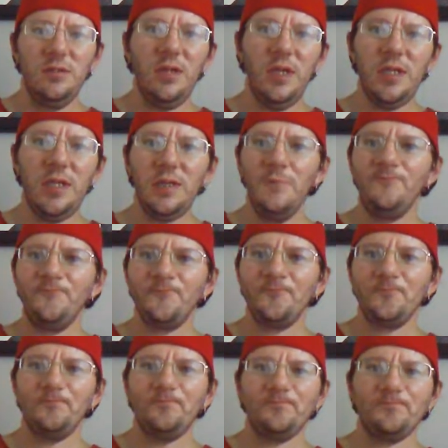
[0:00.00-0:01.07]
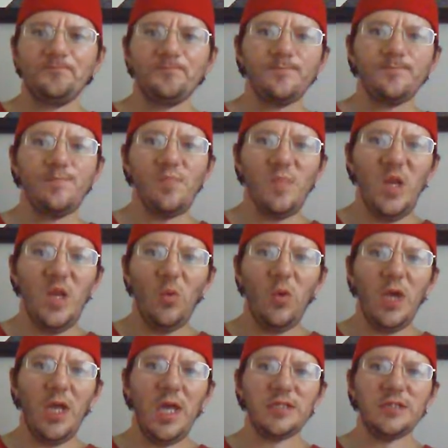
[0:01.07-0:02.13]
And
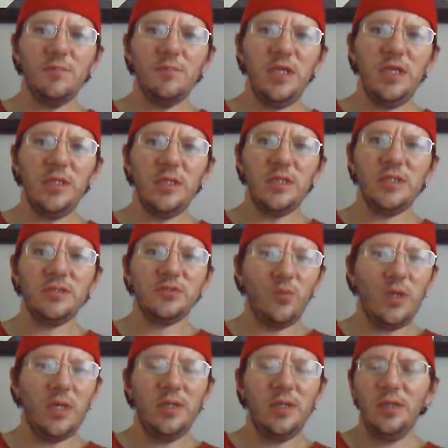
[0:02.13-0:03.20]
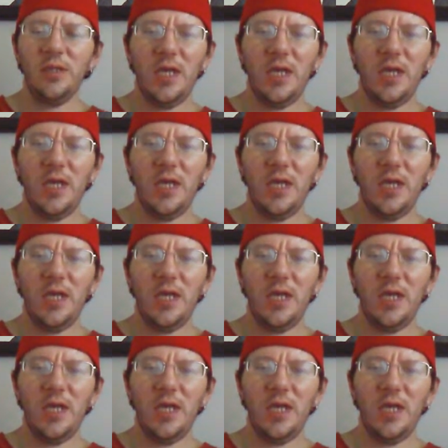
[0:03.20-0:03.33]
what got to me is where